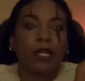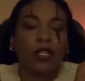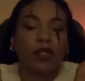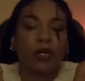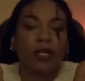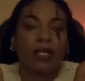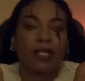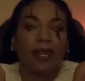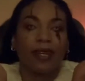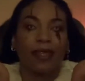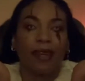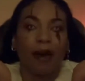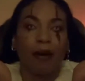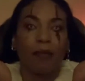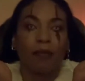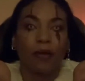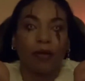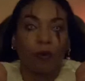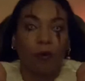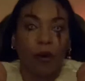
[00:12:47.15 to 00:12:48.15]
joints like that,
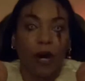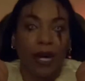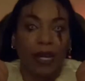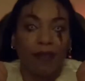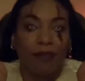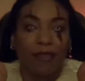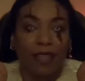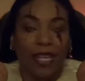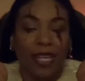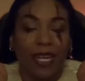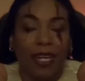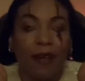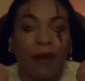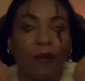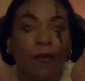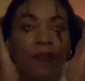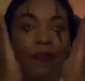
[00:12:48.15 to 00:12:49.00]
but wide V,